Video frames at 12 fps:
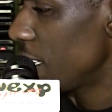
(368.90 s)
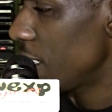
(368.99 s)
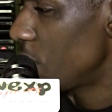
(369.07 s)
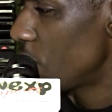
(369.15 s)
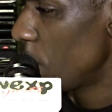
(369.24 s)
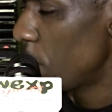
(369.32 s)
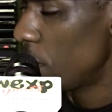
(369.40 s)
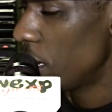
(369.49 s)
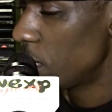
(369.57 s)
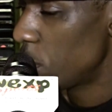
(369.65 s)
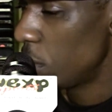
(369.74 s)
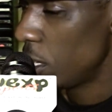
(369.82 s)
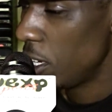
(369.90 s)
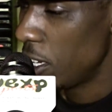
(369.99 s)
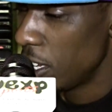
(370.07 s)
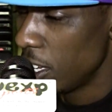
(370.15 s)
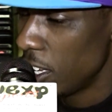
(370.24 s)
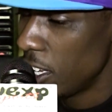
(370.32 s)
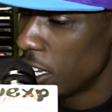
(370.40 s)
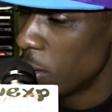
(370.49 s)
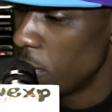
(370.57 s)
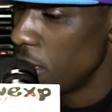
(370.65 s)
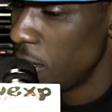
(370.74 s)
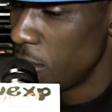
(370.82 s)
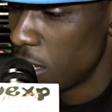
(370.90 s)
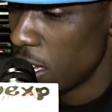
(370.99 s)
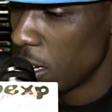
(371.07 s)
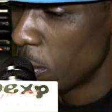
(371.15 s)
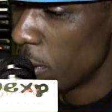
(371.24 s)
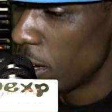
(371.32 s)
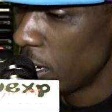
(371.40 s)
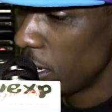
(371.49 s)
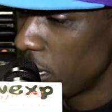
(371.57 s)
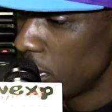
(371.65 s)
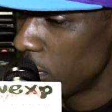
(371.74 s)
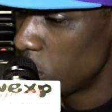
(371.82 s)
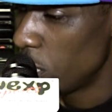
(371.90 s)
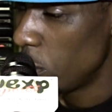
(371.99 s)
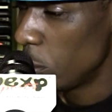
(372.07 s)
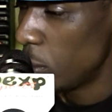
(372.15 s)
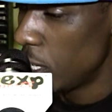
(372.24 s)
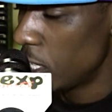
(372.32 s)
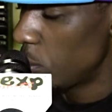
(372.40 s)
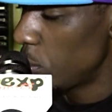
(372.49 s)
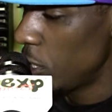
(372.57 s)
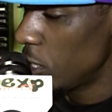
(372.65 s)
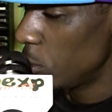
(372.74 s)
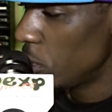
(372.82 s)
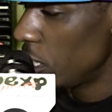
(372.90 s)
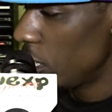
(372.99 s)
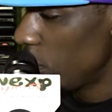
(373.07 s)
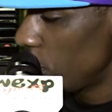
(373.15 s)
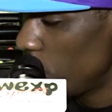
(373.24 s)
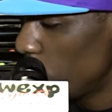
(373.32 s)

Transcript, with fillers: We scream PSP. I mean, you think about it. Kids play with PSPs, and what they do, they